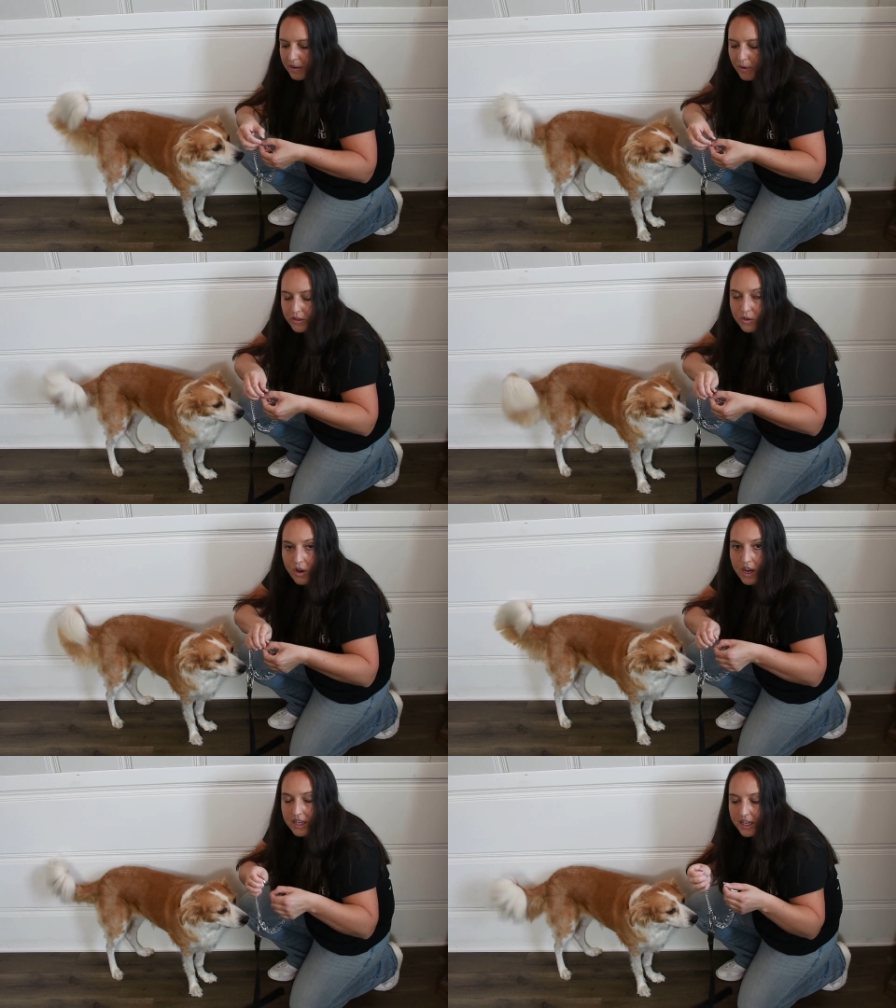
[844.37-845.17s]
I'm going to
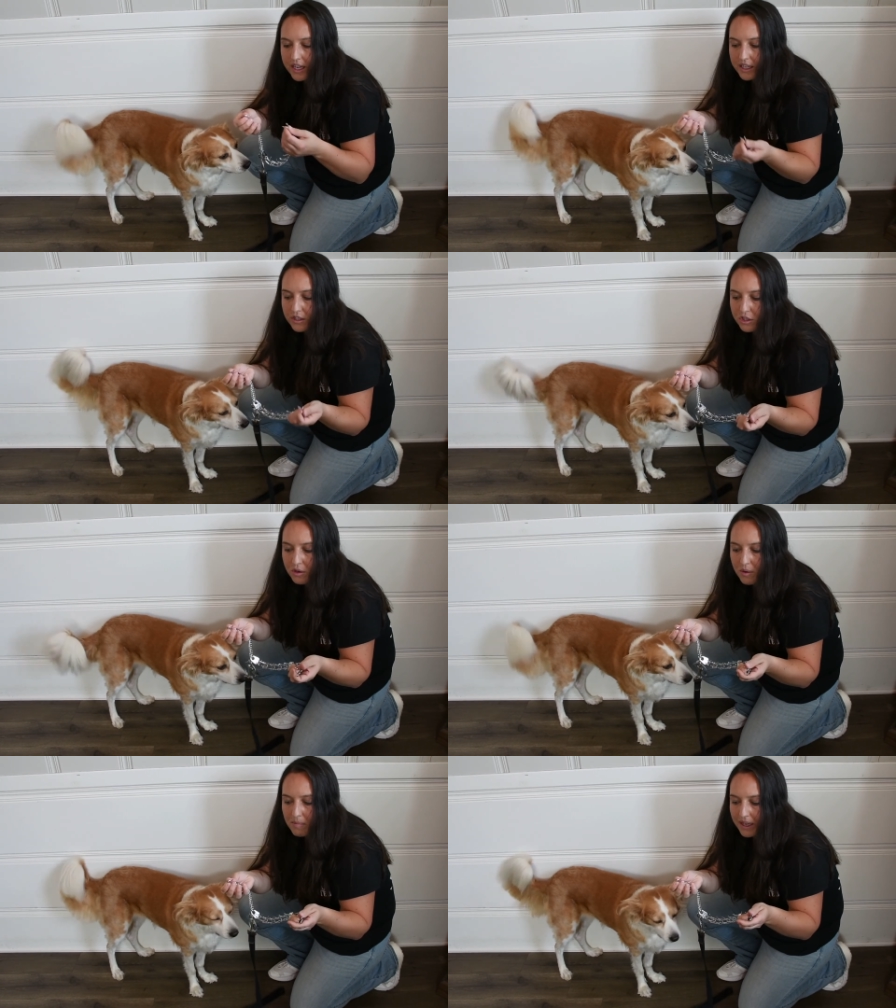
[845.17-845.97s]
unhinge
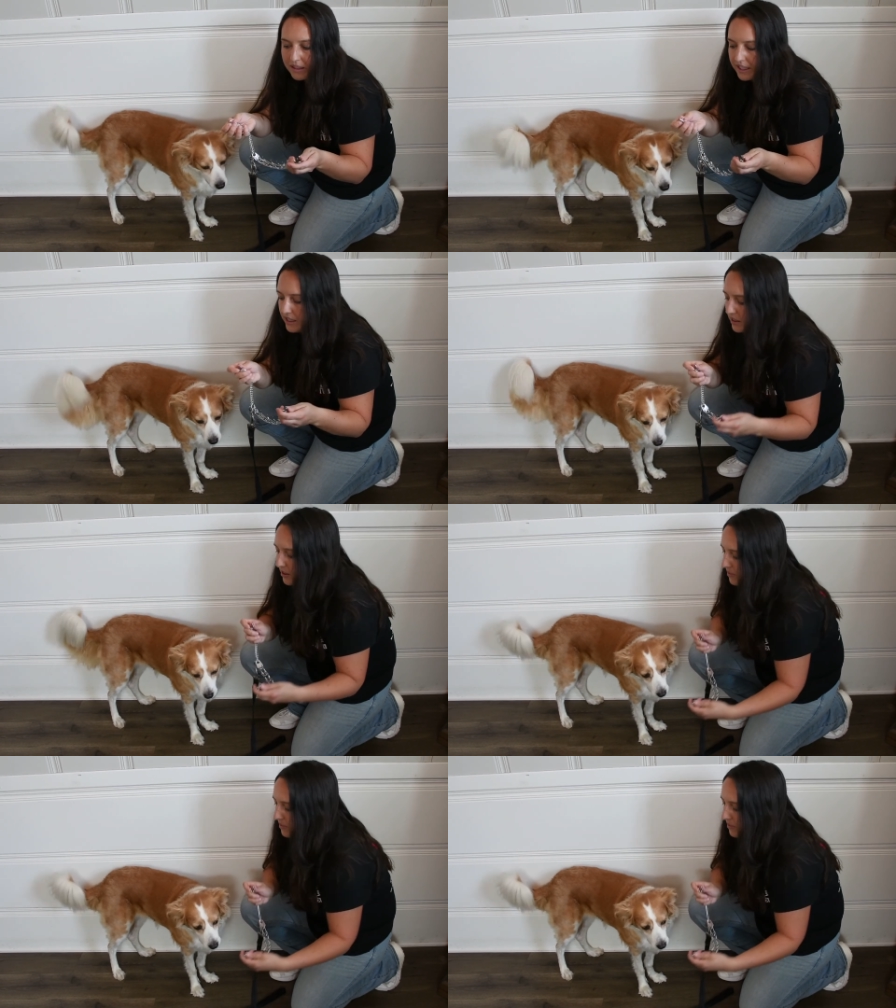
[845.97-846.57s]
my link.